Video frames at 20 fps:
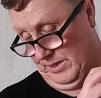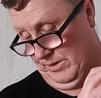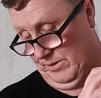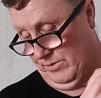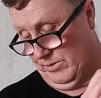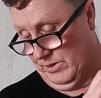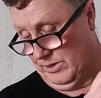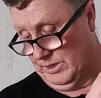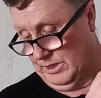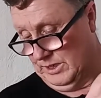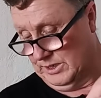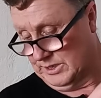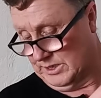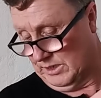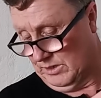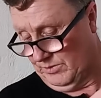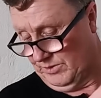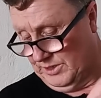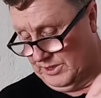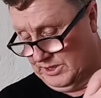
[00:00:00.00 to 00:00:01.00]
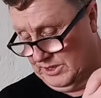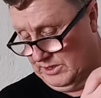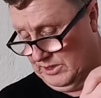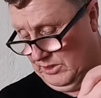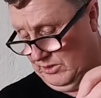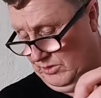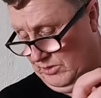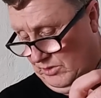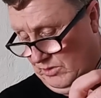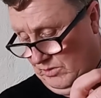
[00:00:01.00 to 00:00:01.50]
Right, so this is
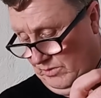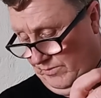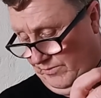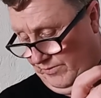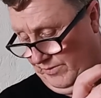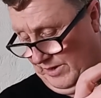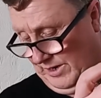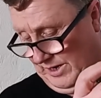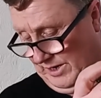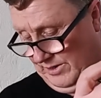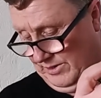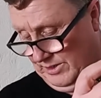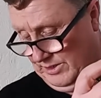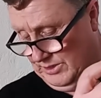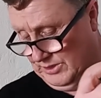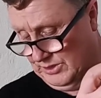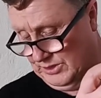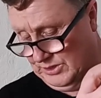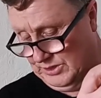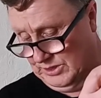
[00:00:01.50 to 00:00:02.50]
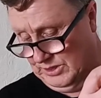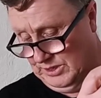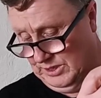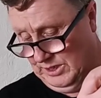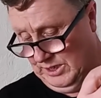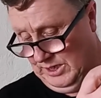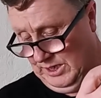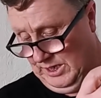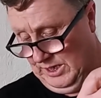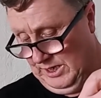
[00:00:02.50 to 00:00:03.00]
another good fragrance.
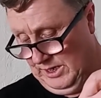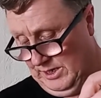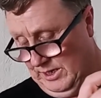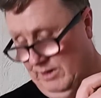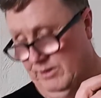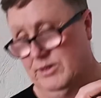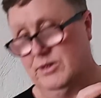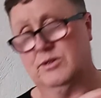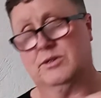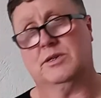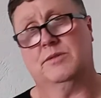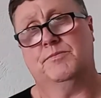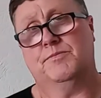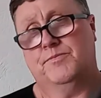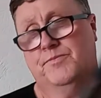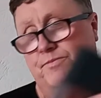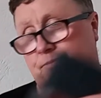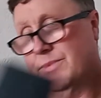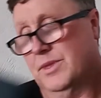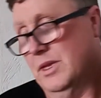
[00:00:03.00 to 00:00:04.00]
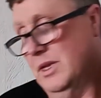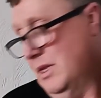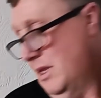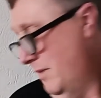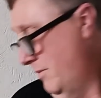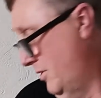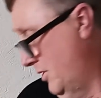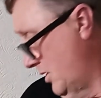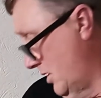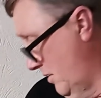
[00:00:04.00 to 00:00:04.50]
And just
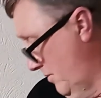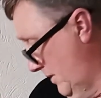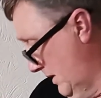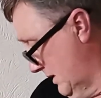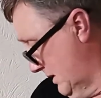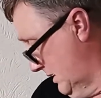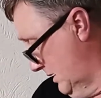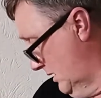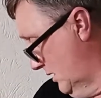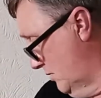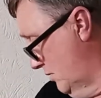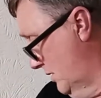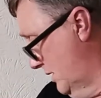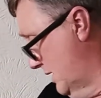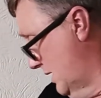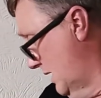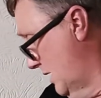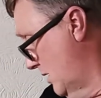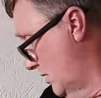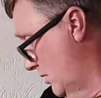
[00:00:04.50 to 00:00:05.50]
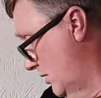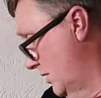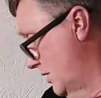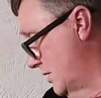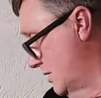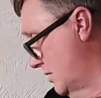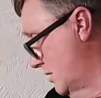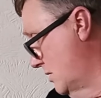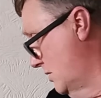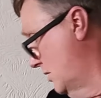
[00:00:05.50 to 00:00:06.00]
let me just go back to this one again,
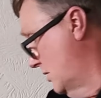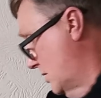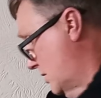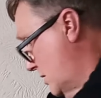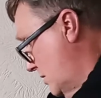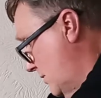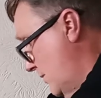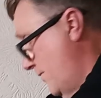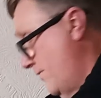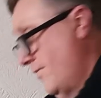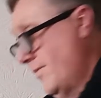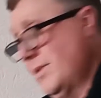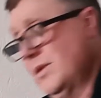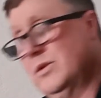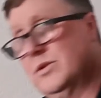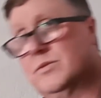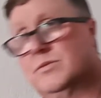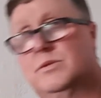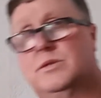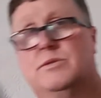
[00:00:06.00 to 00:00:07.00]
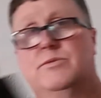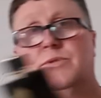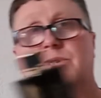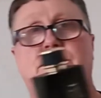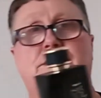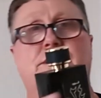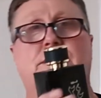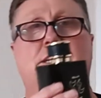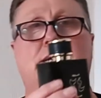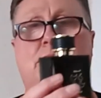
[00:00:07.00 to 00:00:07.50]
guys, because I just want to
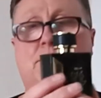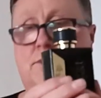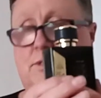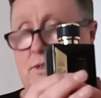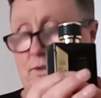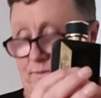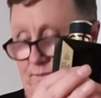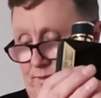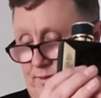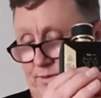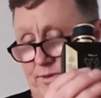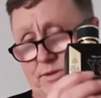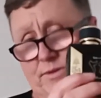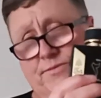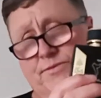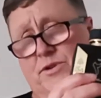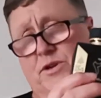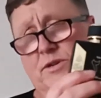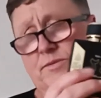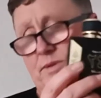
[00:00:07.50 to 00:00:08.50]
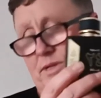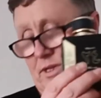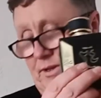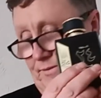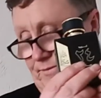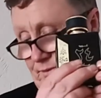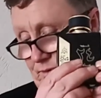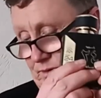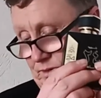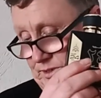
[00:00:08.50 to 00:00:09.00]
read the notes off. Here. Sorry about that, I
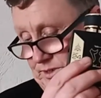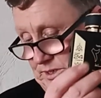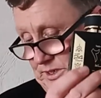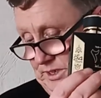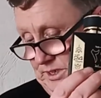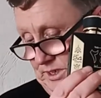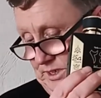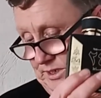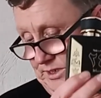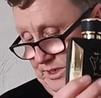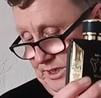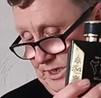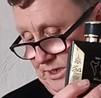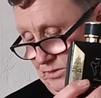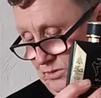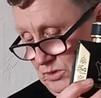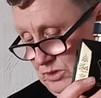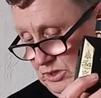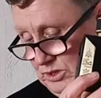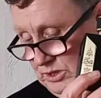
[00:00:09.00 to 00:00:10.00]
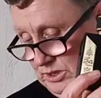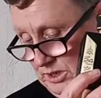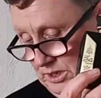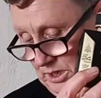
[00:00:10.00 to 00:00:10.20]
forgot to give you the notes.